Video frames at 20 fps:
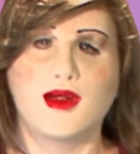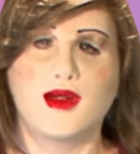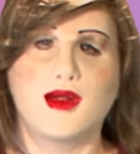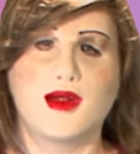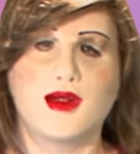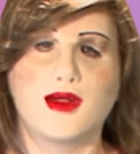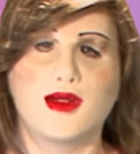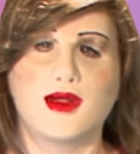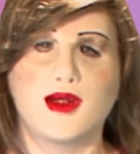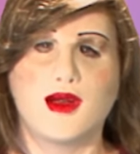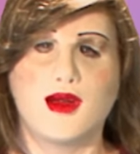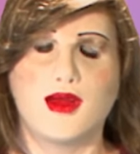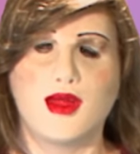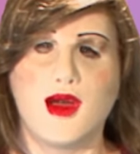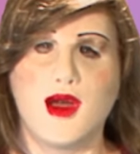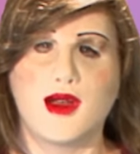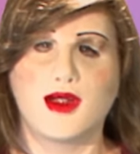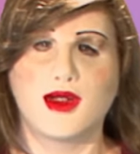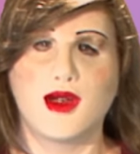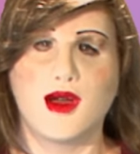It's
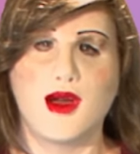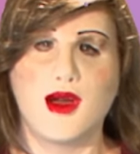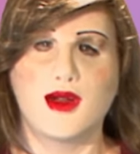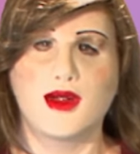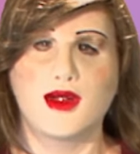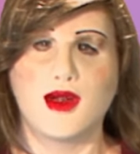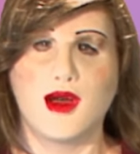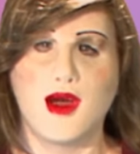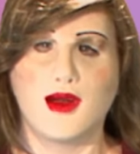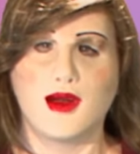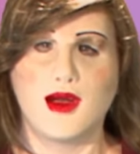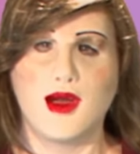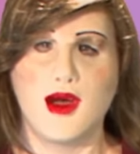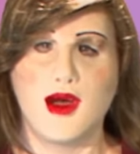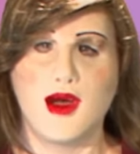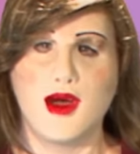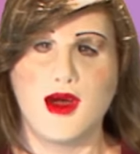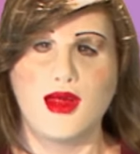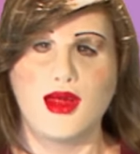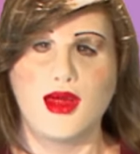
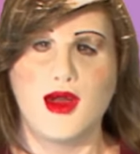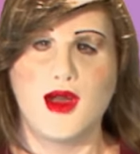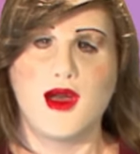mascon.com,